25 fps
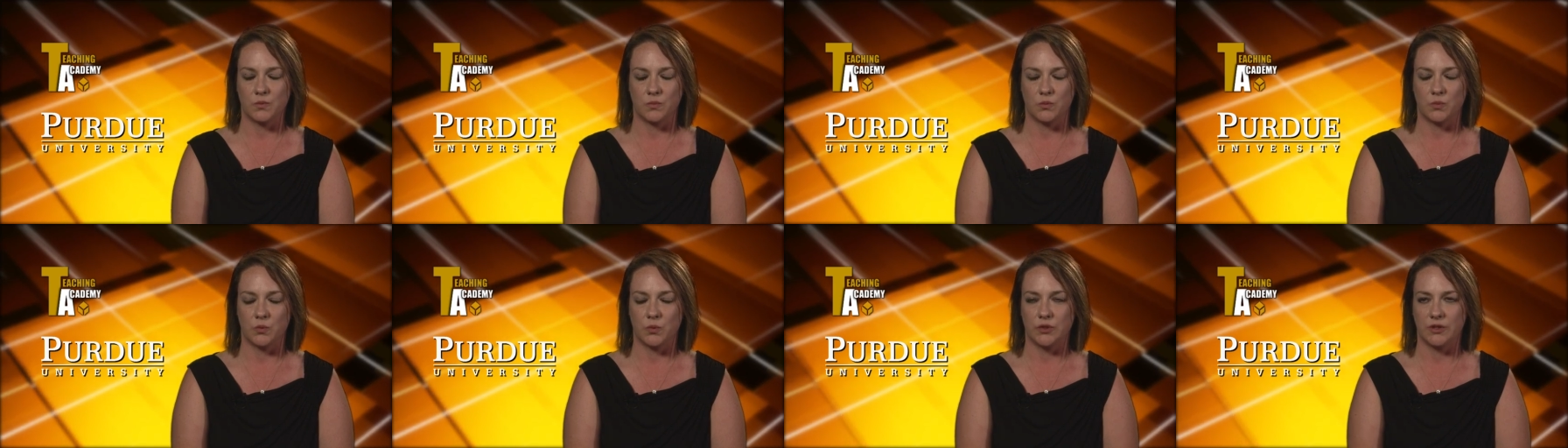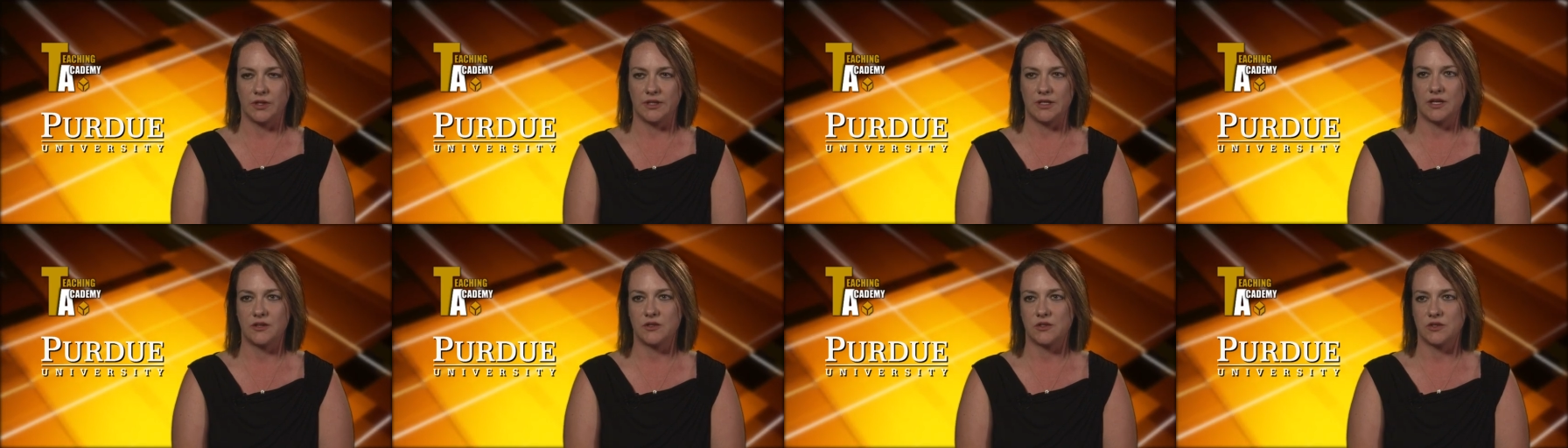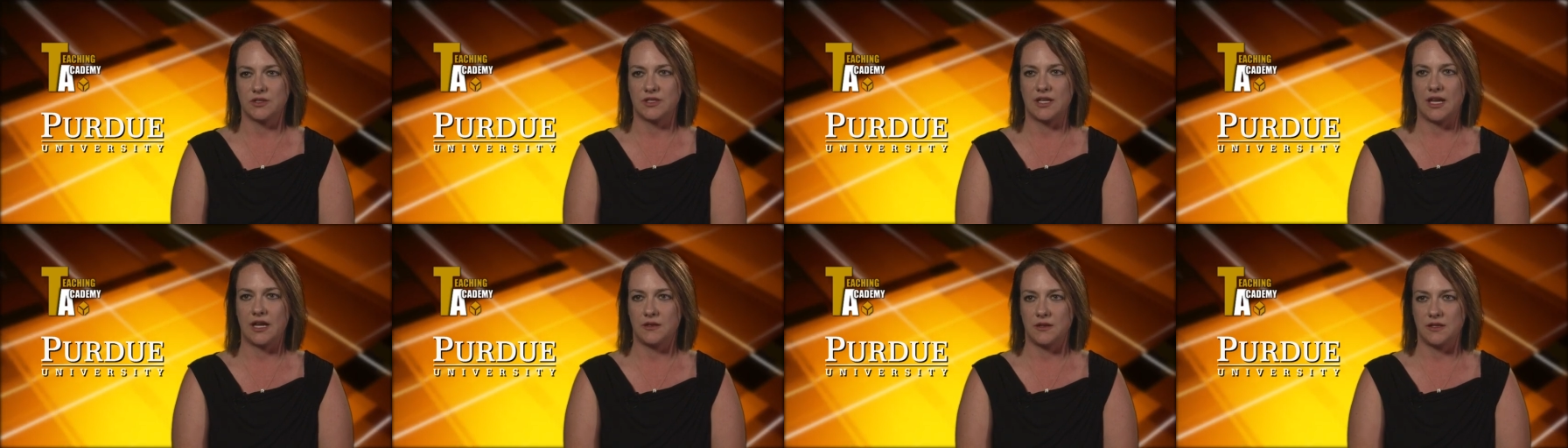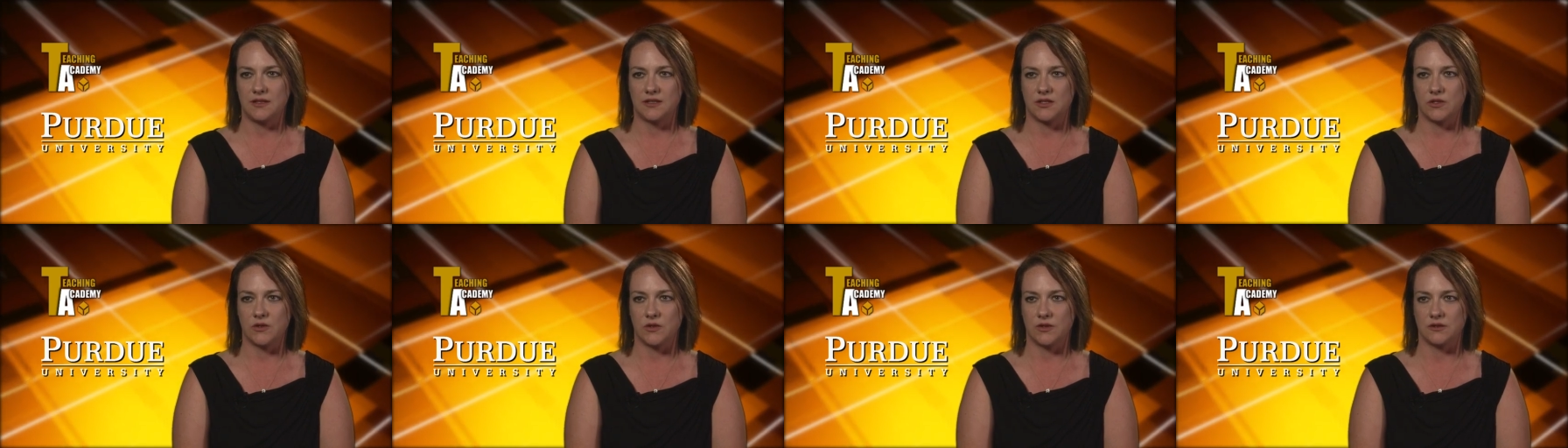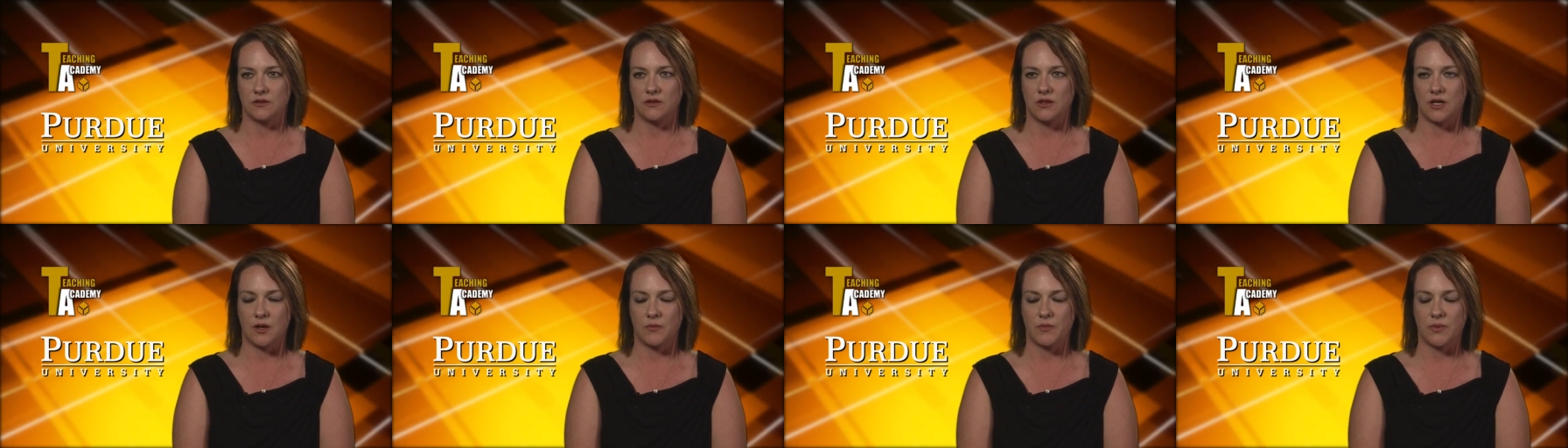really understand these theories a
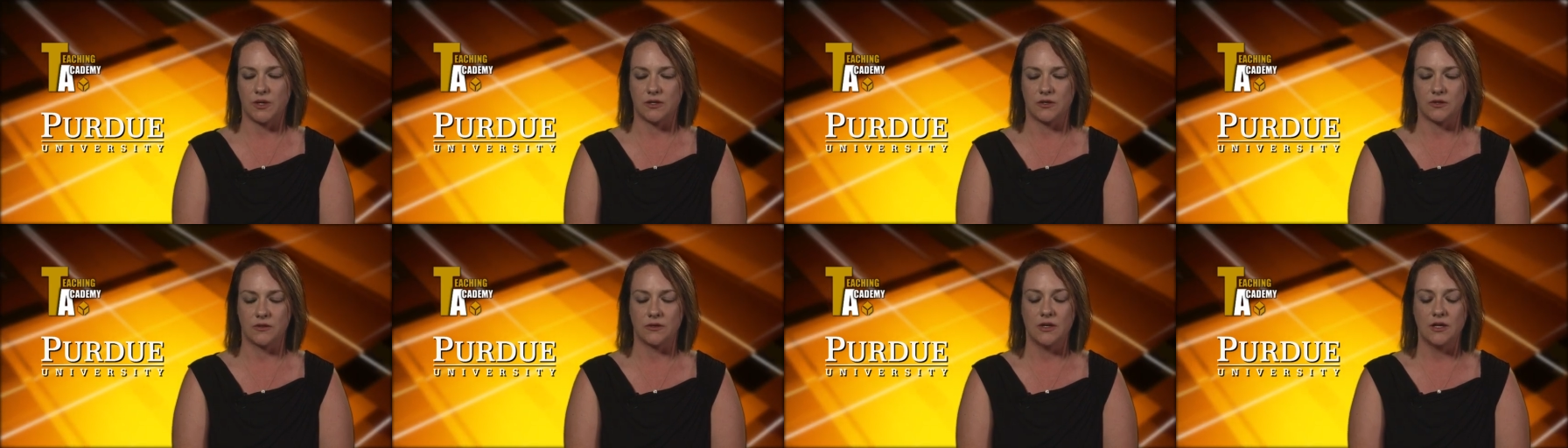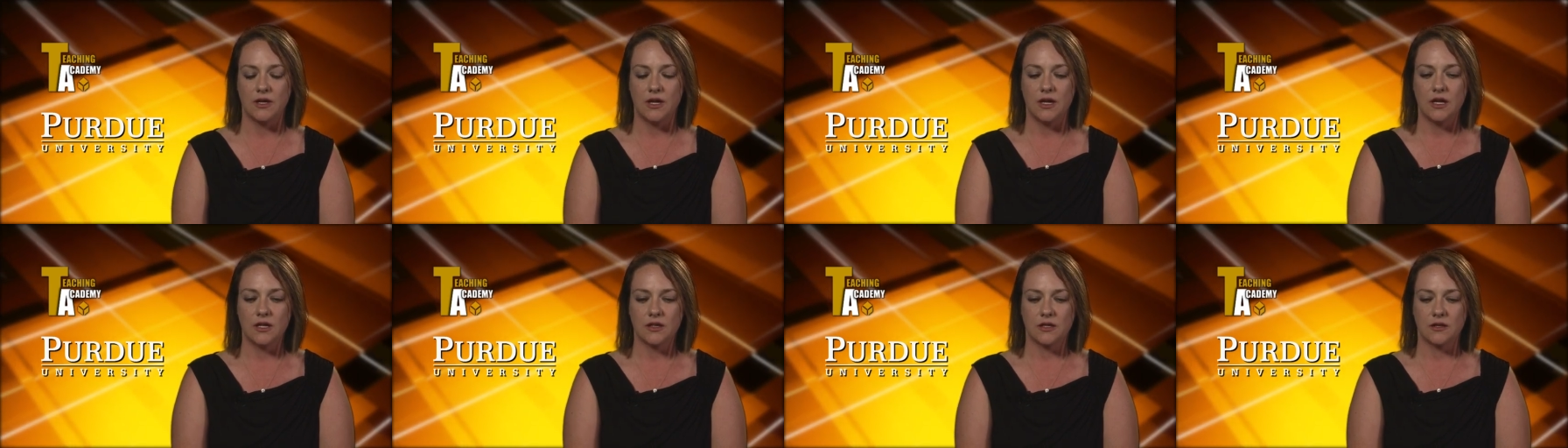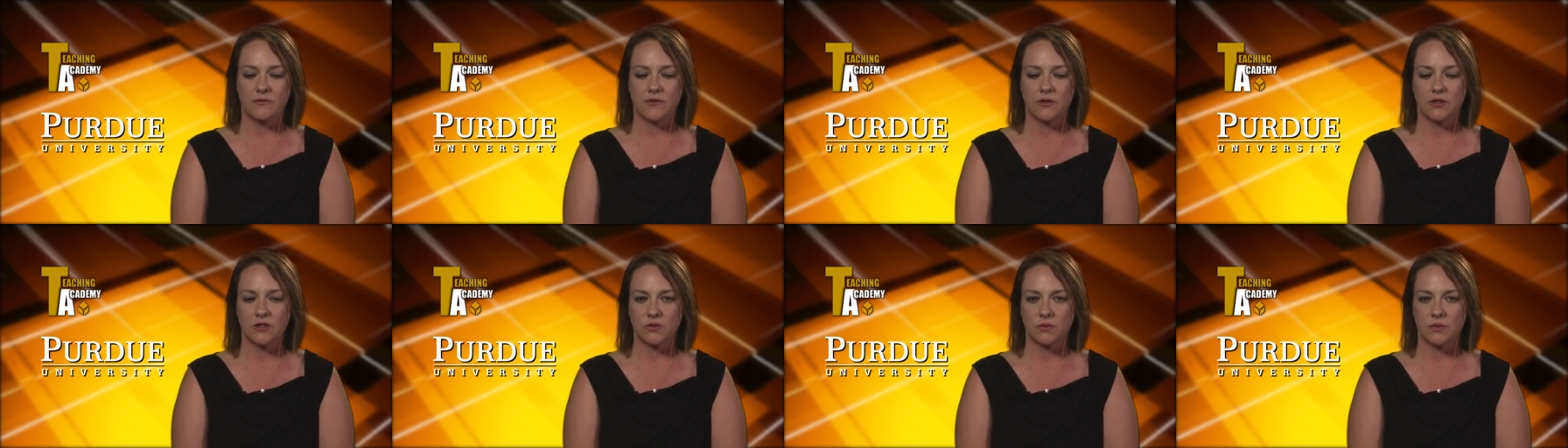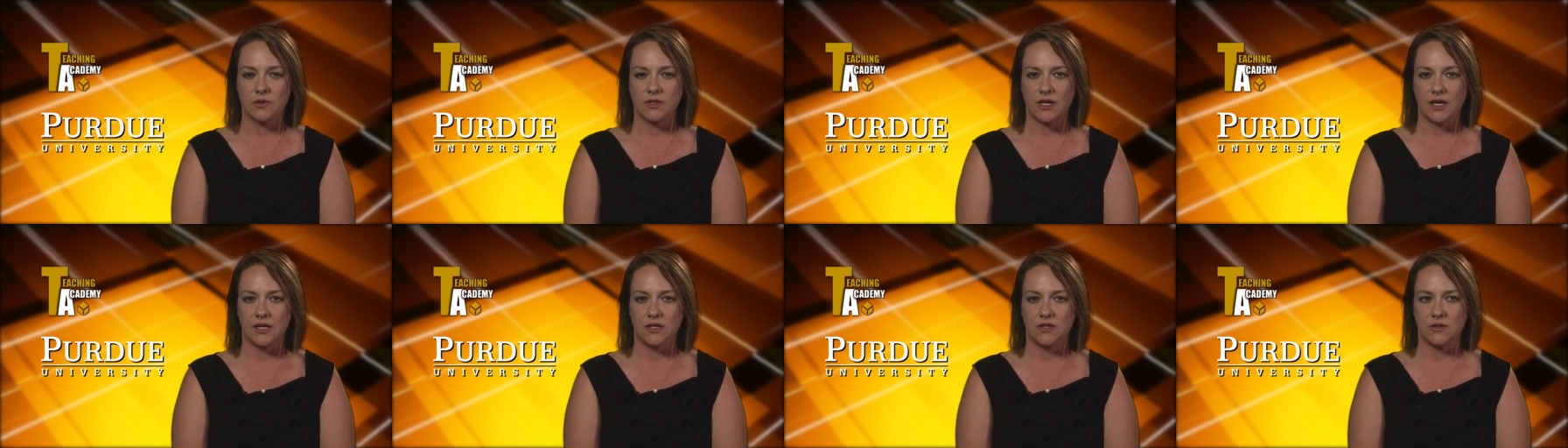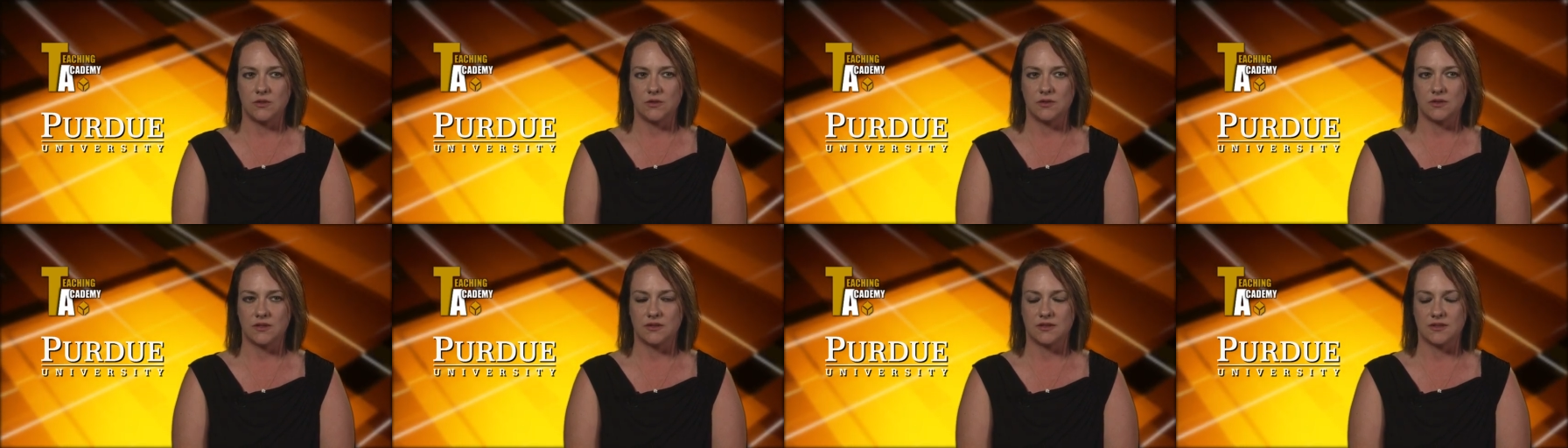lot better. The first one I
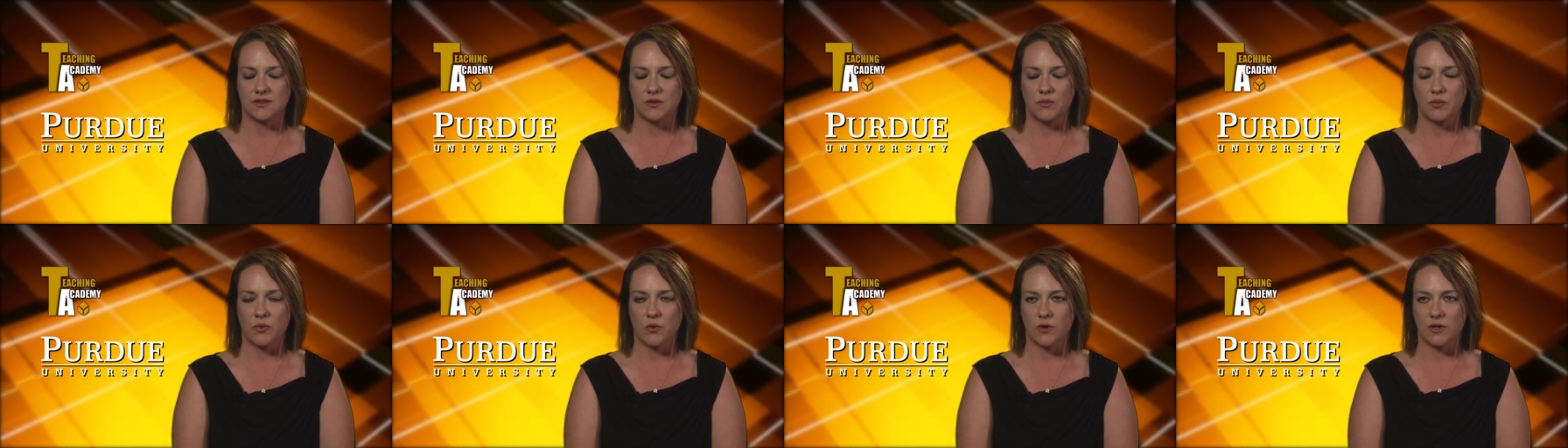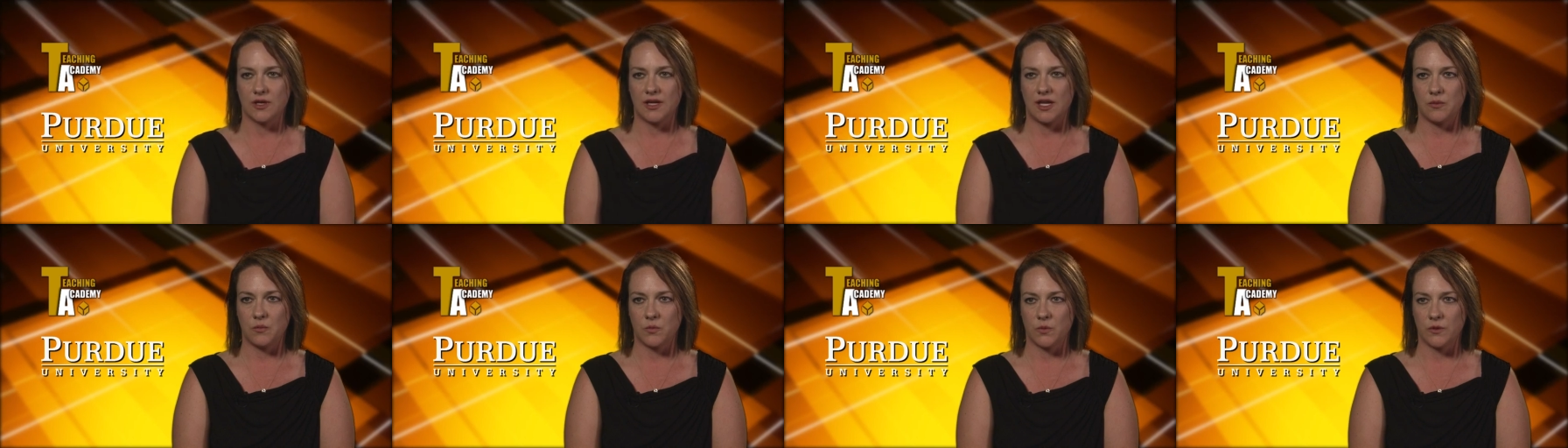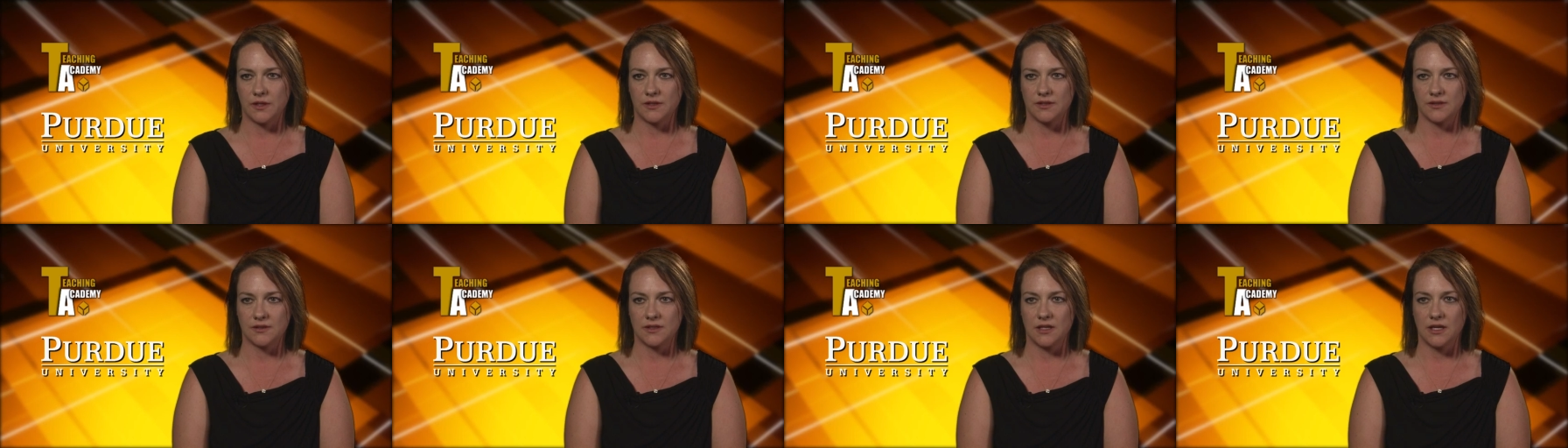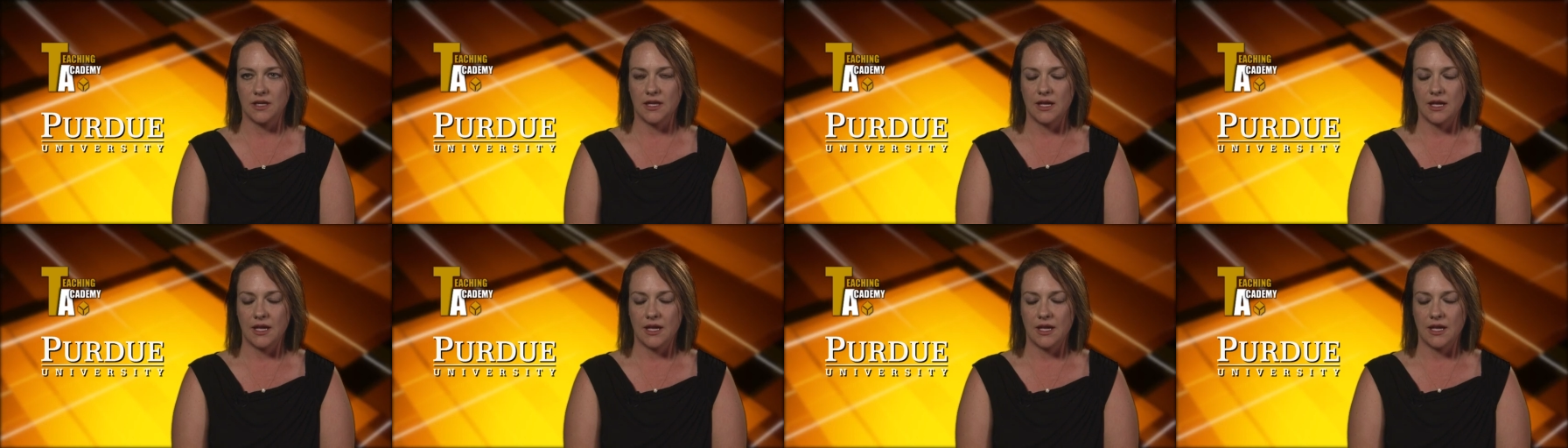use is the board game Risk.